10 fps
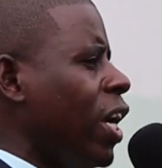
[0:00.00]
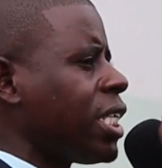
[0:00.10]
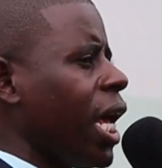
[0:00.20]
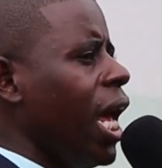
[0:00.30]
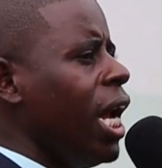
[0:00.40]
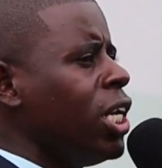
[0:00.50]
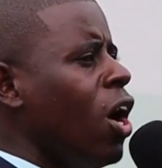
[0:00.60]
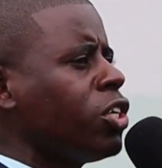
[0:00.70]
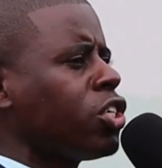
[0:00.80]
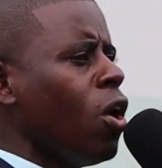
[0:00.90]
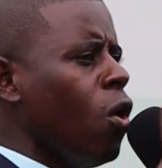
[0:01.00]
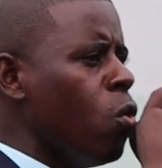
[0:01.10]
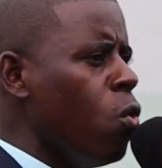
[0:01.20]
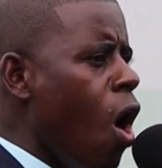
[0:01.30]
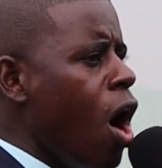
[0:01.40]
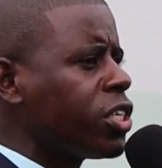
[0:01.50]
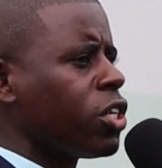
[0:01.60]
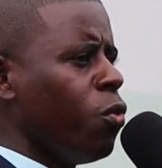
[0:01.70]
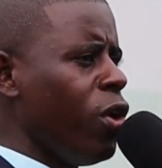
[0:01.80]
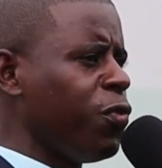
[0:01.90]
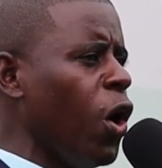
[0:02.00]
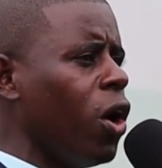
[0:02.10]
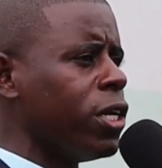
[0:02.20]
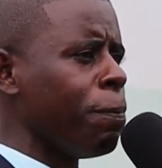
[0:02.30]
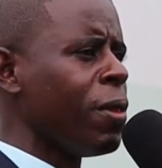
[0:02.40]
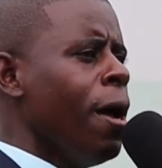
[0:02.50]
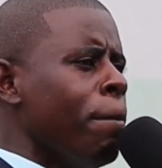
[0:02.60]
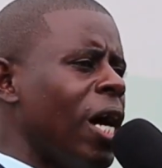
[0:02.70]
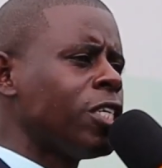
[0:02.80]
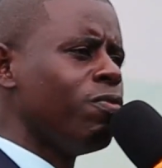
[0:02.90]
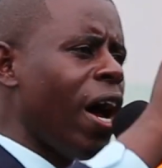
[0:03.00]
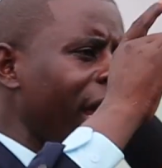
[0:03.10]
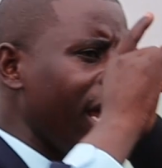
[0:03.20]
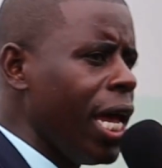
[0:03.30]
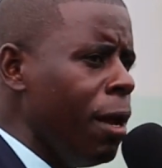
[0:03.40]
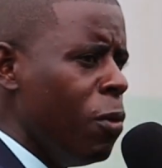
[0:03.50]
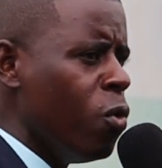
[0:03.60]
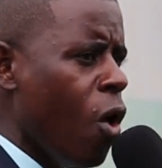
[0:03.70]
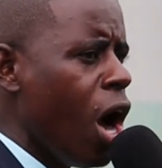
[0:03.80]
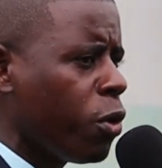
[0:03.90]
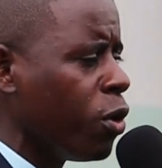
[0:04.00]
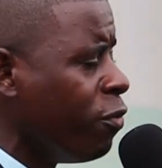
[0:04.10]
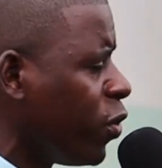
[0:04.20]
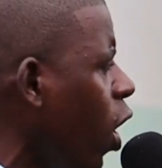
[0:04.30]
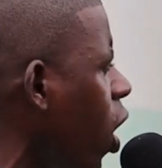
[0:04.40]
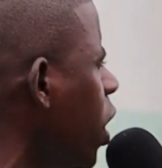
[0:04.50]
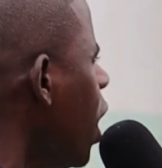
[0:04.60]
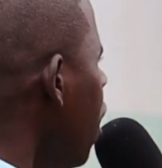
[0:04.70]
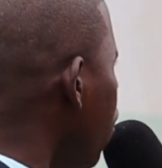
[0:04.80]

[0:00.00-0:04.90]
but Enoch walked with God. But by him walking with God,